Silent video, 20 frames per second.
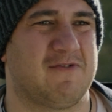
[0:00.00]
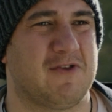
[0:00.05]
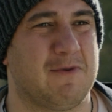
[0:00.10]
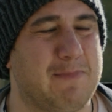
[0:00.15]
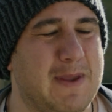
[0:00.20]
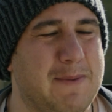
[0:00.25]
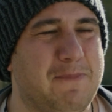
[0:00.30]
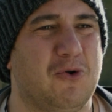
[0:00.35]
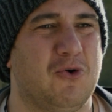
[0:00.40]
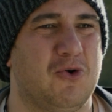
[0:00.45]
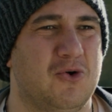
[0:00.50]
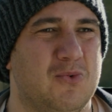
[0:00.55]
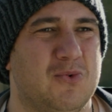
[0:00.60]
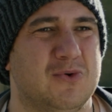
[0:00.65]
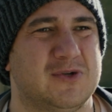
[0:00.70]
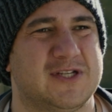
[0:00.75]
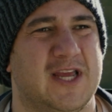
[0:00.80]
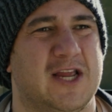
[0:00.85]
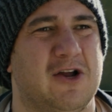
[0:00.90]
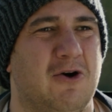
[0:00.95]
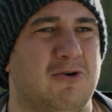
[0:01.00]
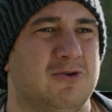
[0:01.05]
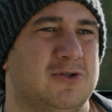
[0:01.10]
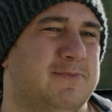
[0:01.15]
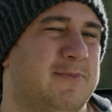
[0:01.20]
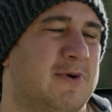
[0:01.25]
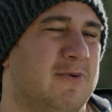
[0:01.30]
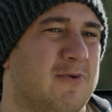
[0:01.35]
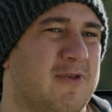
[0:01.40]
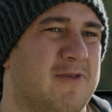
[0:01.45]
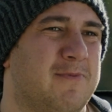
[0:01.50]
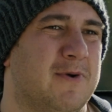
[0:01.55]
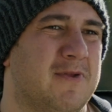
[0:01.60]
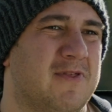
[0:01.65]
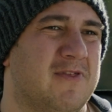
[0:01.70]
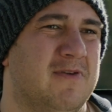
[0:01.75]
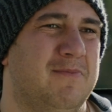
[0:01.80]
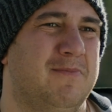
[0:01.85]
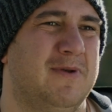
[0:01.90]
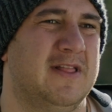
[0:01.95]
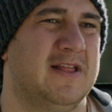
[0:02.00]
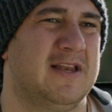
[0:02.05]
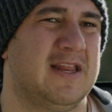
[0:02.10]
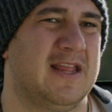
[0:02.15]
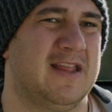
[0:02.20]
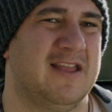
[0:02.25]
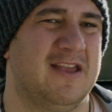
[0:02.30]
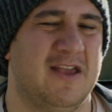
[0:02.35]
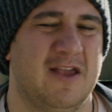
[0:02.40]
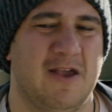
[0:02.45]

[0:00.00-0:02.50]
So people who will take ultimate responsibility.